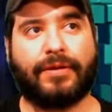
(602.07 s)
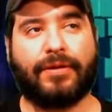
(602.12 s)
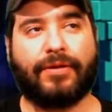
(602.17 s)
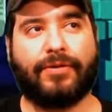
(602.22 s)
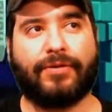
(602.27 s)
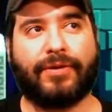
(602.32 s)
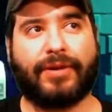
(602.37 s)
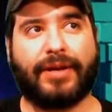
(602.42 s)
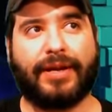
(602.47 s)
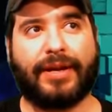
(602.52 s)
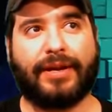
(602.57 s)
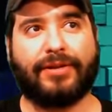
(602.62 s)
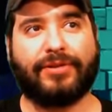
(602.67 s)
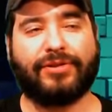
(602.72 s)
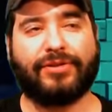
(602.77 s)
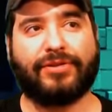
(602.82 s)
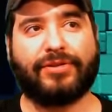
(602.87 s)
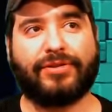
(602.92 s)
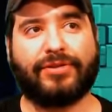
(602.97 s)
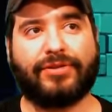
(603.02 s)
Okay,
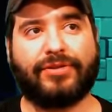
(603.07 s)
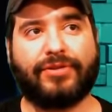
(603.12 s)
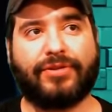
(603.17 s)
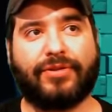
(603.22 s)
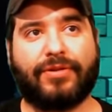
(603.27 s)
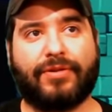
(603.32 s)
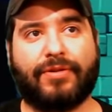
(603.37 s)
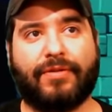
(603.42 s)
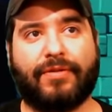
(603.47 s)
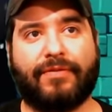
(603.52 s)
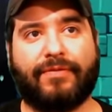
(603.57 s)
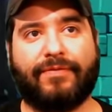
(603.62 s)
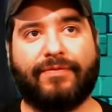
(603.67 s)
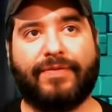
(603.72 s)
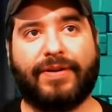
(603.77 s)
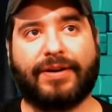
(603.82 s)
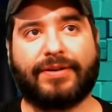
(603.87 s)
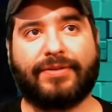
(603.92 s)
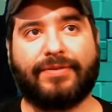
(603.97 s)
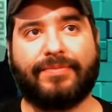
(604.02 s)
just
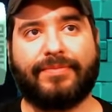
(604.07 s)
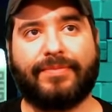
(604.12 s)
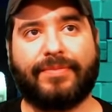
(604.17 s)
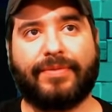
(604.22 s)
fuck them.